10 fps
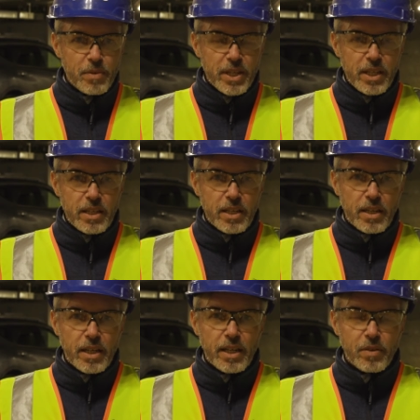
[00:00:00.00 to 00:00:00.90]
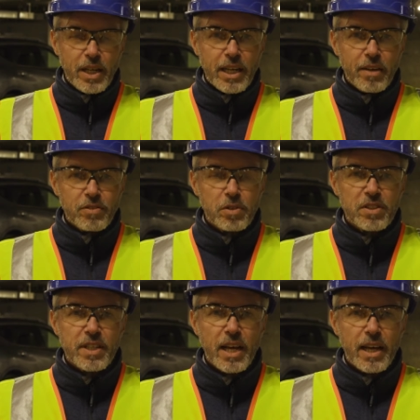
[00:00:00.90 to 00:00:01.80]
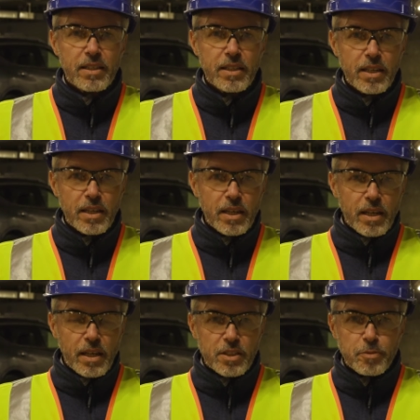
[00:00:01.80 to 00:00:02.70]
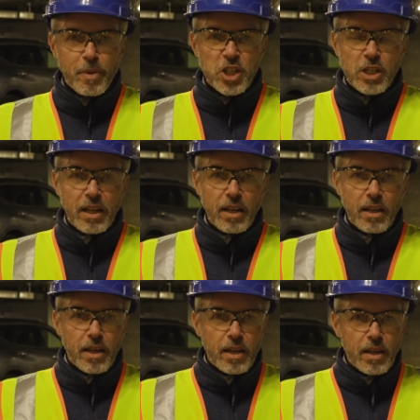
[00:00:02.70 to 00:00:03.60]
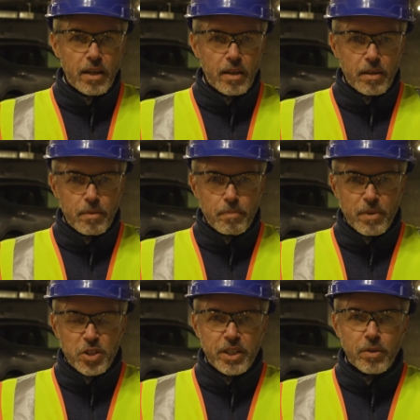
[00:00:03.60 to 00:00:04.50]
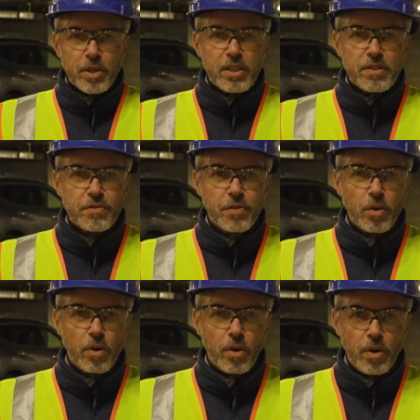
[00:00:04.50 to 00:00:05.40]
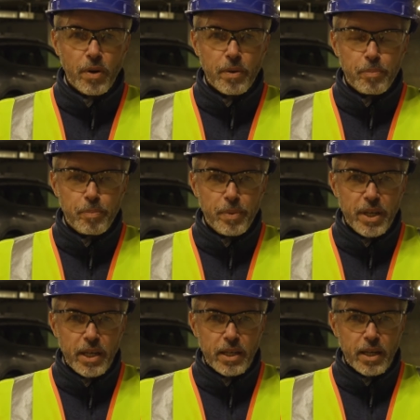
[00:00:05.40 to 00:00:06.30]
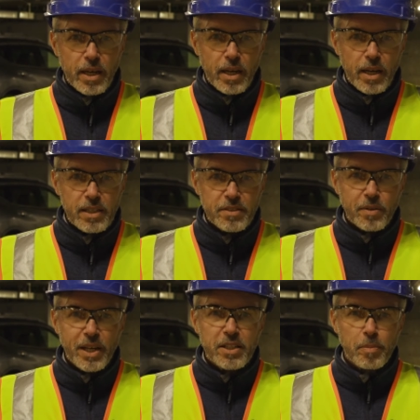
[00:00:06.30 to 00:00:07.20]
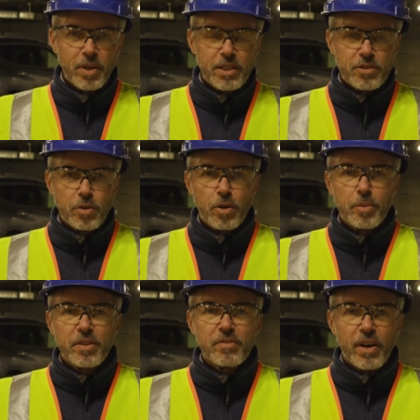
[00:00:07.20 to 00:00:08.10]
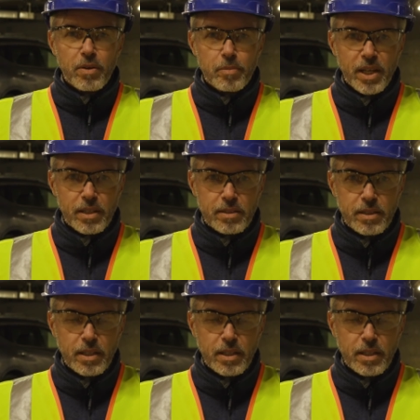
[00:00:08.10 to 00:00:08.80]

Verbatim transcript: we really have to design special machineries for being uh, integratable into urban environment.